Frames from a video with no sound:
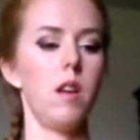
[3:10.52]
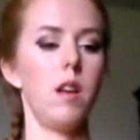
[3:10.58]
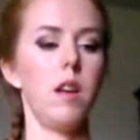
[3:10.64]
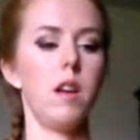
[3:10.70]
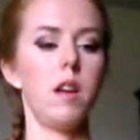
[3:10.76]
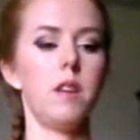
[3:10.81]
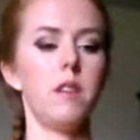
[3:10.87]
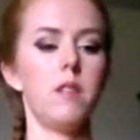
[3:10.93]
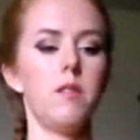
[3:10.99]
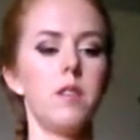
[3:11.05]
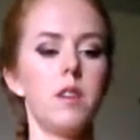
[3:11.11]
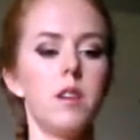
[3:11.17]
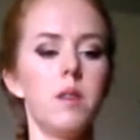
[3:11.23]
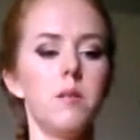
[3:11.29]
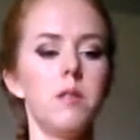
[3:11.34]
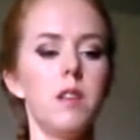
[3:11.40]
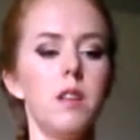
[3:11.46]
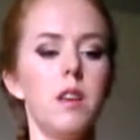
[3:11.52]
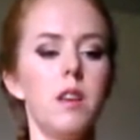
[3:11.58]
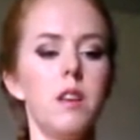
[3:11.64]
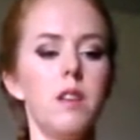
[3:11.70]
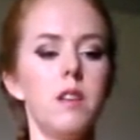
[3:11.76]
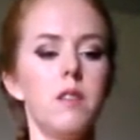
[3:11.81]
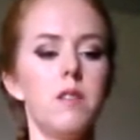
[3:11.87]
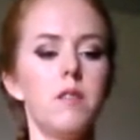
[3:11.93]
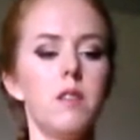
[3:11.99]
And if you come to the
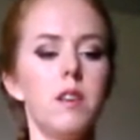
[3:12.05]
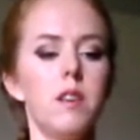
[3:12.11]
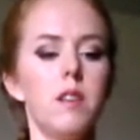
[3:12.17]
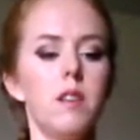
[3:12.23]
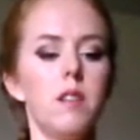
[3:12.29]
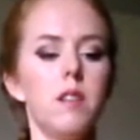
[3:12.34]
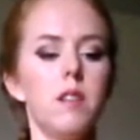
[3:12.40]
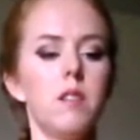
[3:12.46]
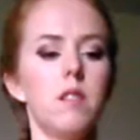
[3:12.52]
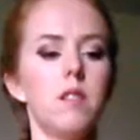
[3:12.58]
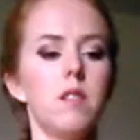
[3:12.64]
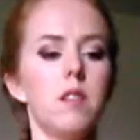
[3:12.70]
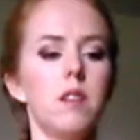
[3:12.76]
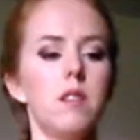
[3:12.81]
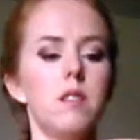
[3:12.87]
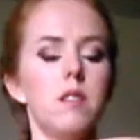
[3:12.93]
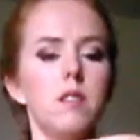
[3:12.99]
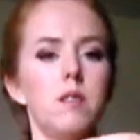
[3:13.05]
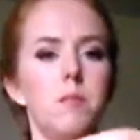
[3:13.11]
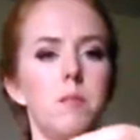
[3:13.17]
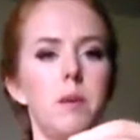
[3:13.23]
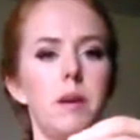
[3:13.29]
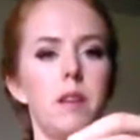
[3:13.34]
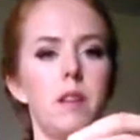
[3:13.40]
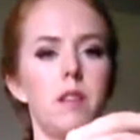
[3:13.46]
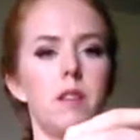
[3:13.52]
end of it, let it
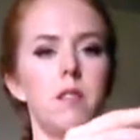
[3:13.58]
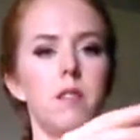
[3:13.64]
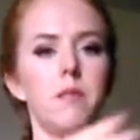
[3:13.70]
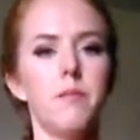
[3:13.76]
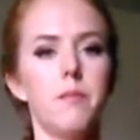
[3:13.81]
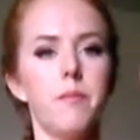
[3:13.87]
spin.